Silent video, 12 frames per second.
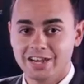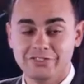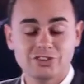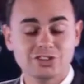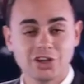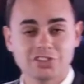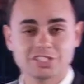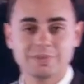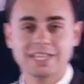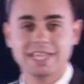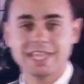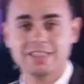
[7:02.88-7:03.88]
And if you'd like to
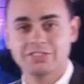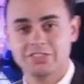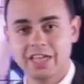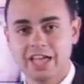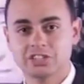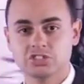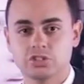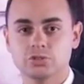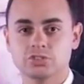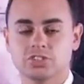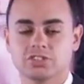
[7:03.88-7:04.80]
be in their shoes,